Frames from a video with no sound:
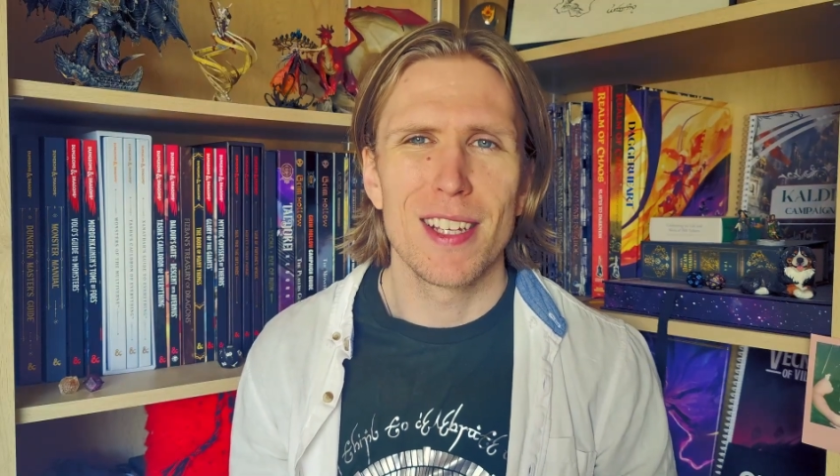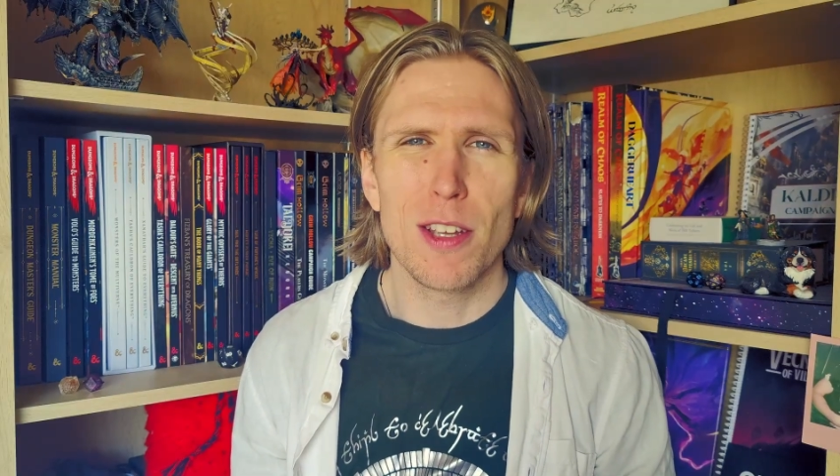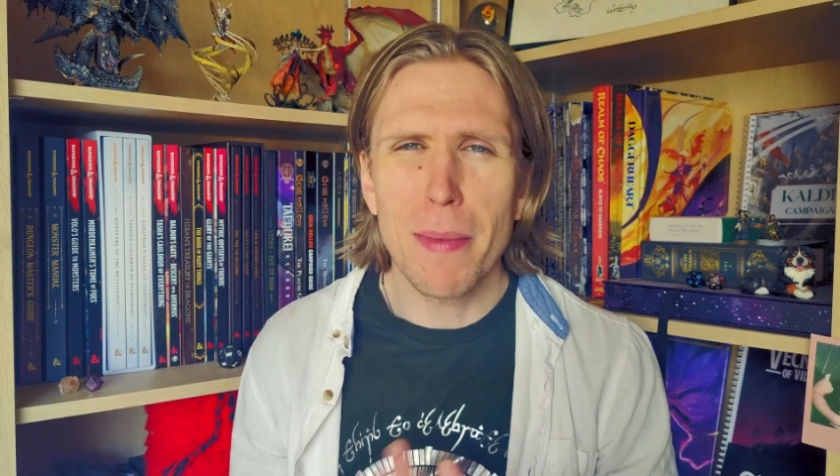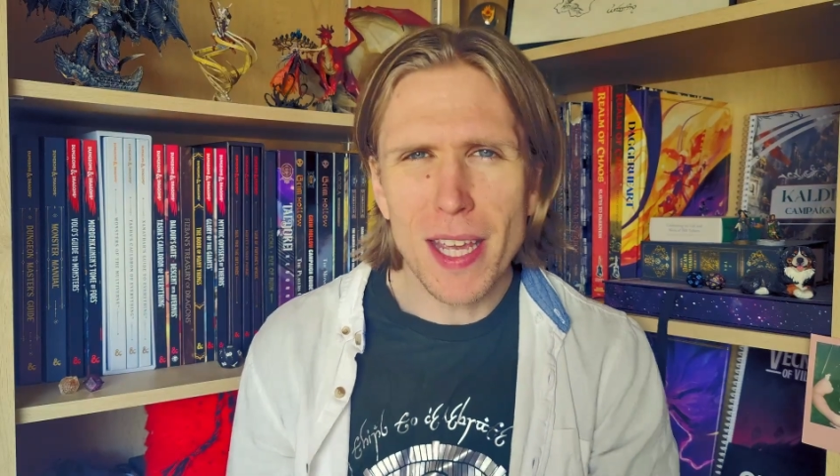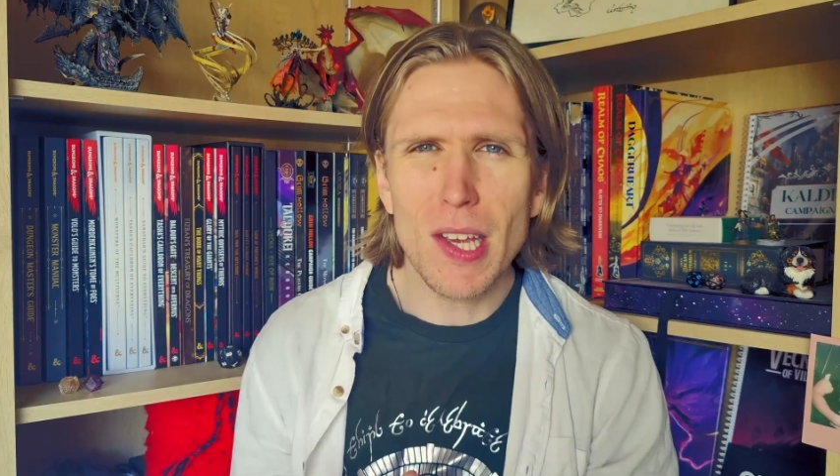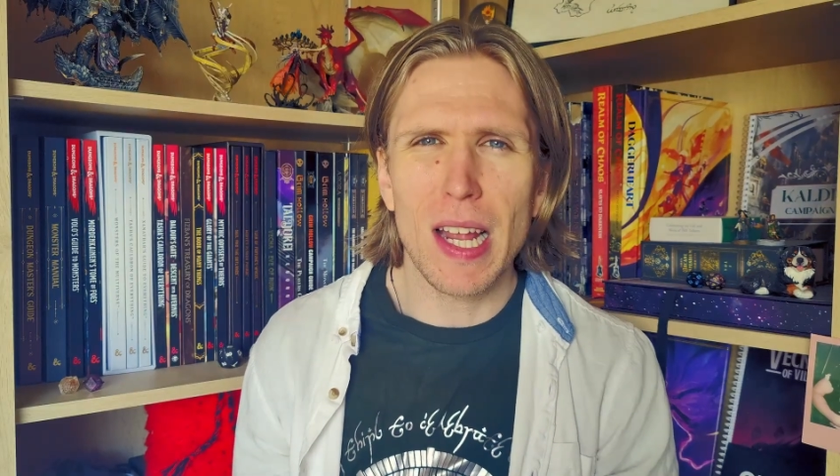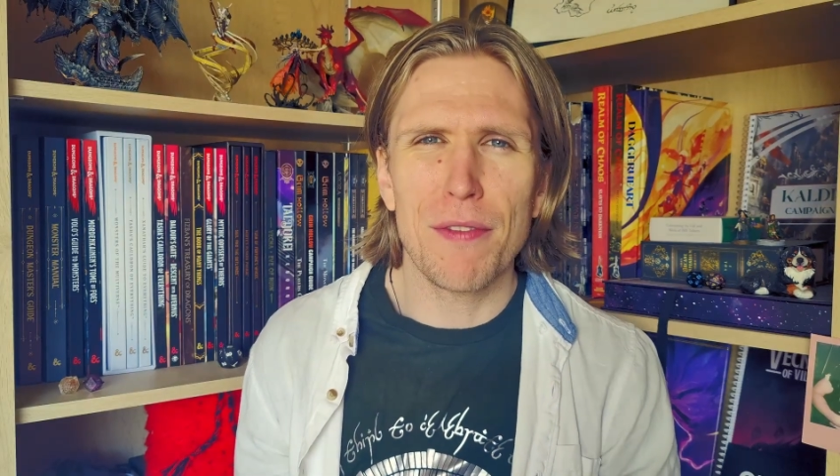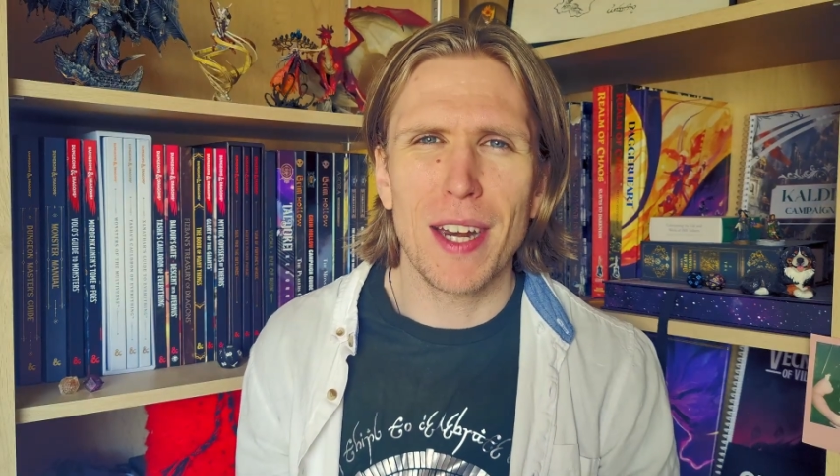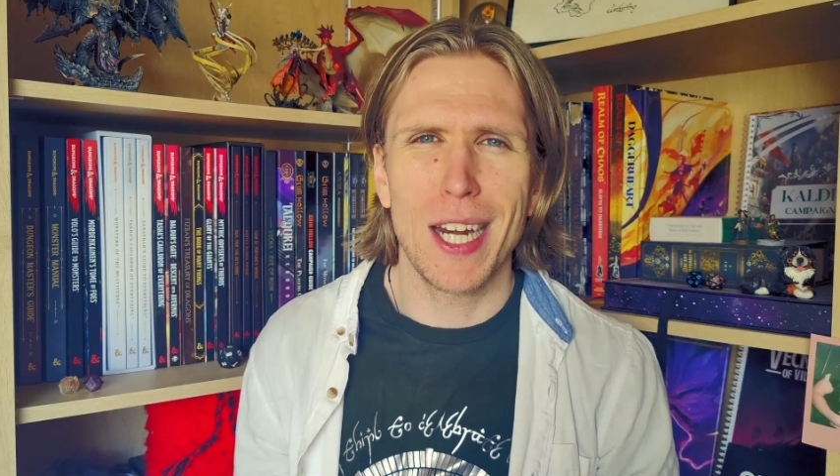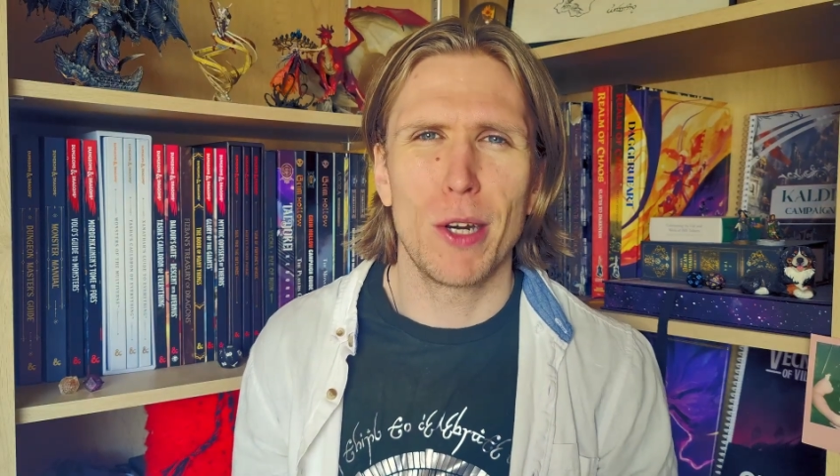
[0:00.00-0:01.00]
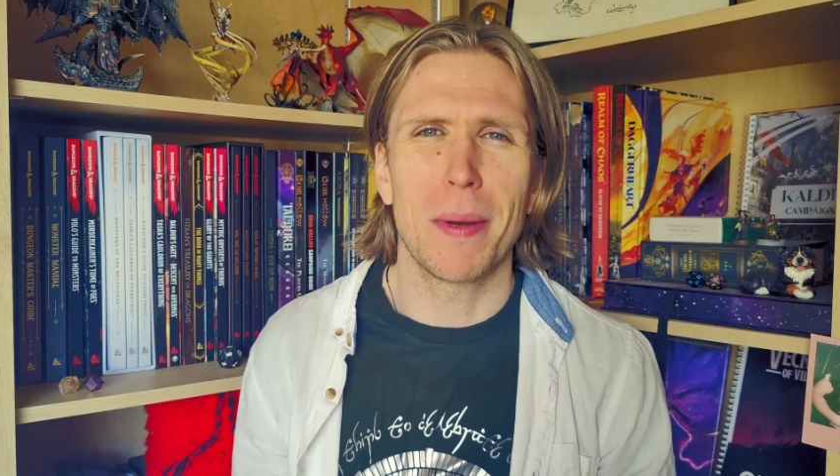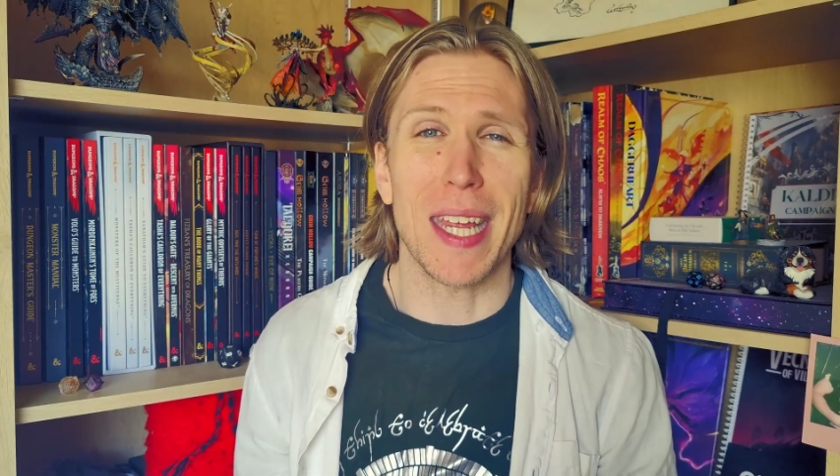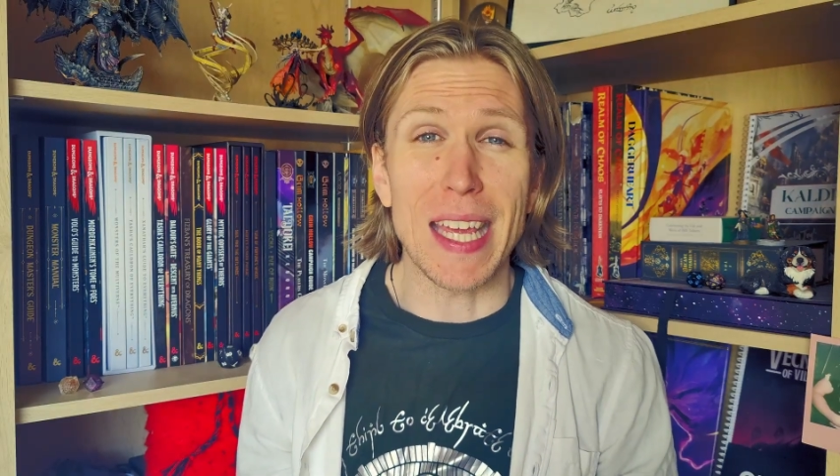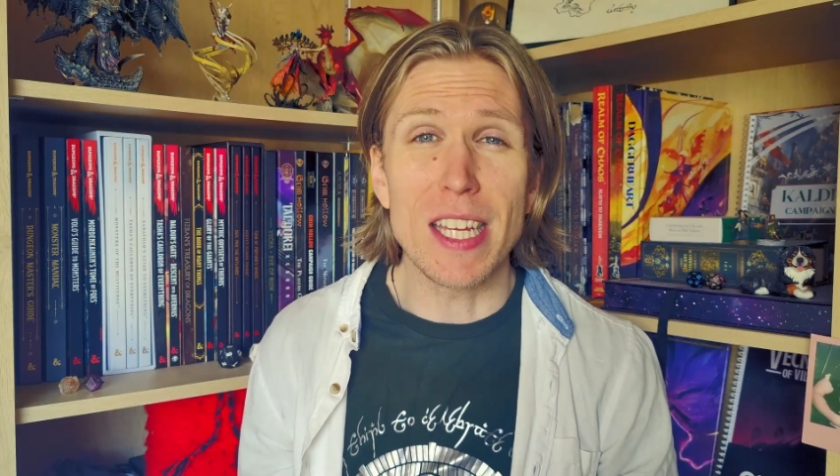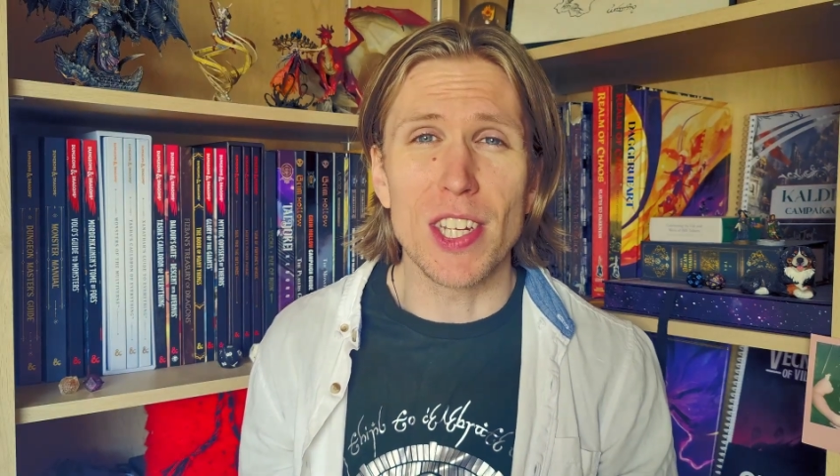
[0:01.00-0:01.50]
So make your life a little bit
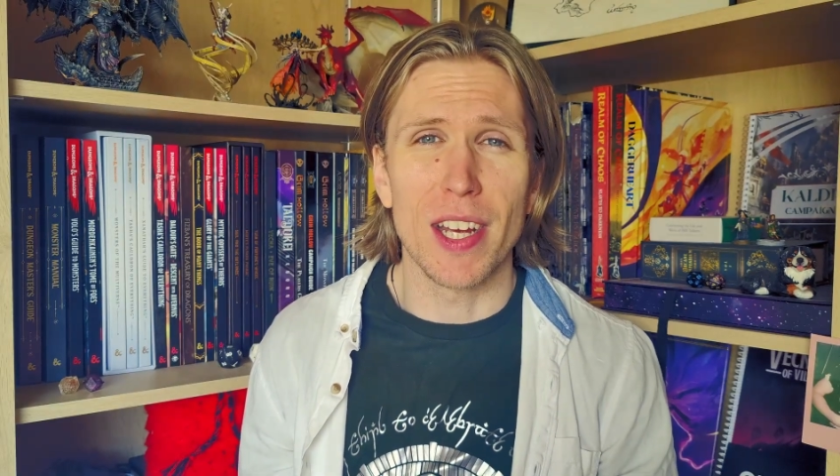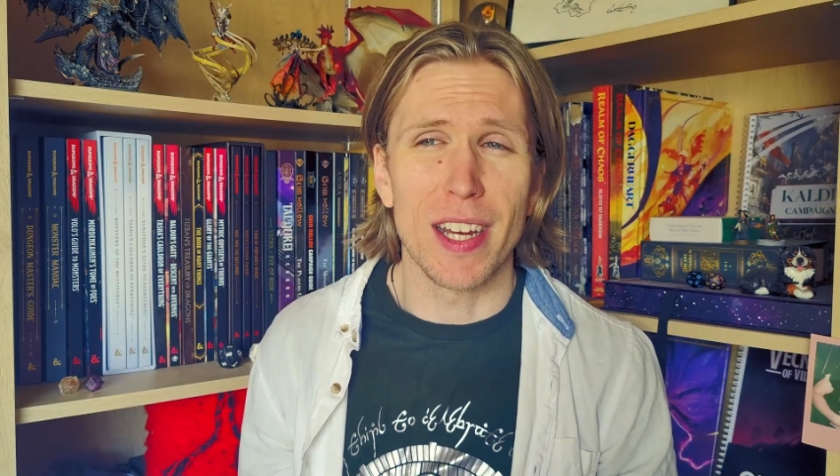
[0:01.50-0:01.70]
easier